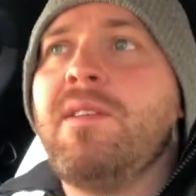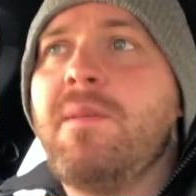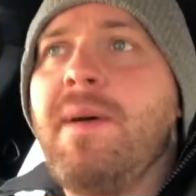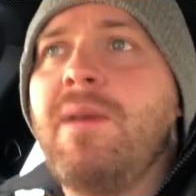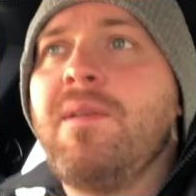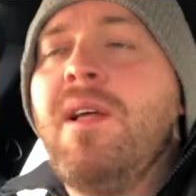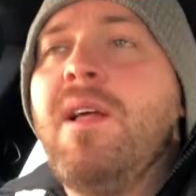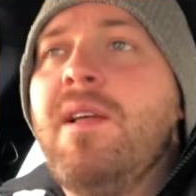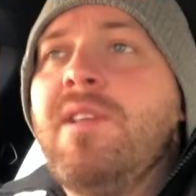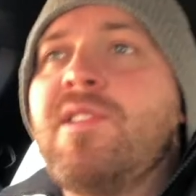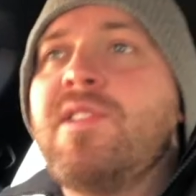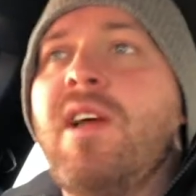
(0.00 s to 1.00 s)
about
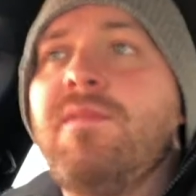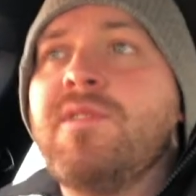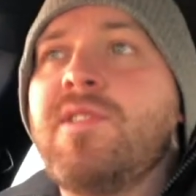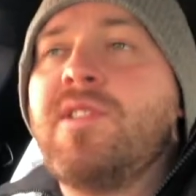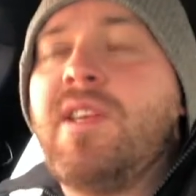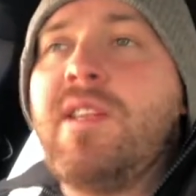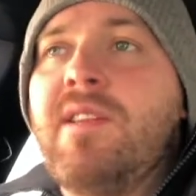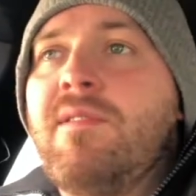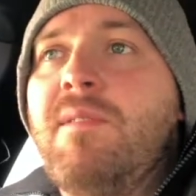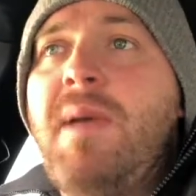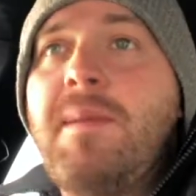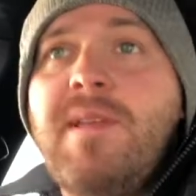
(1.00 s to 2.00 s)
stunts, and
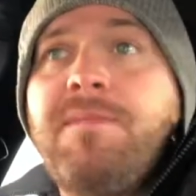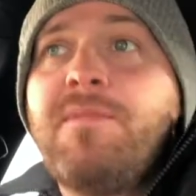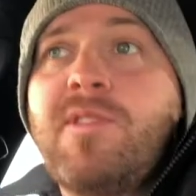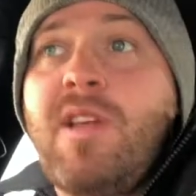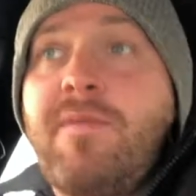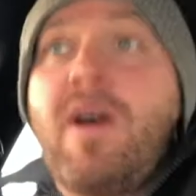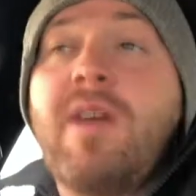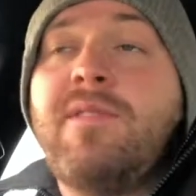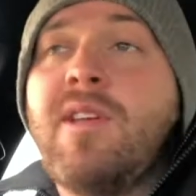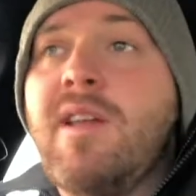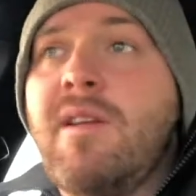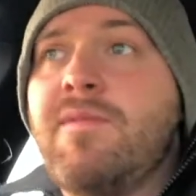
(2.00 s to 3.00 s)
maybe stuff I've
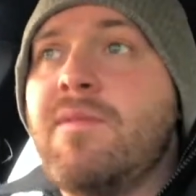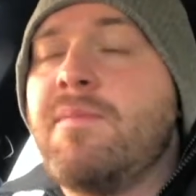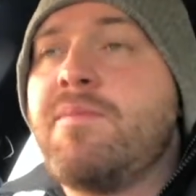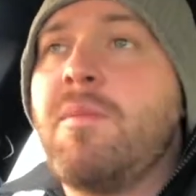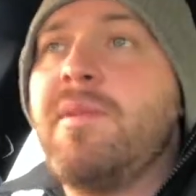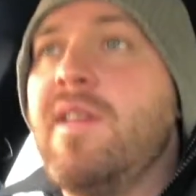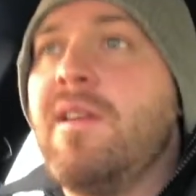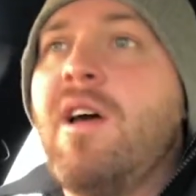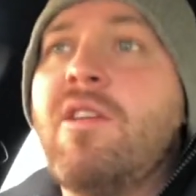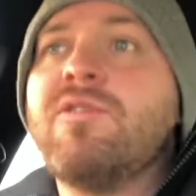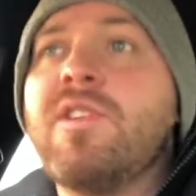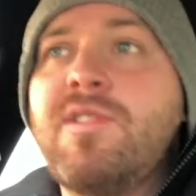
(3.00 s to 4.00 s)
done, I've probably done
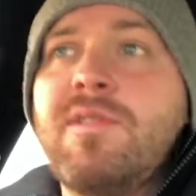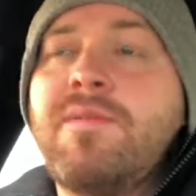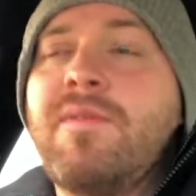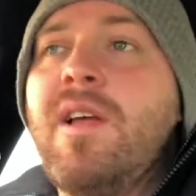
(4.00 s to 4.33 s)
hundreds of,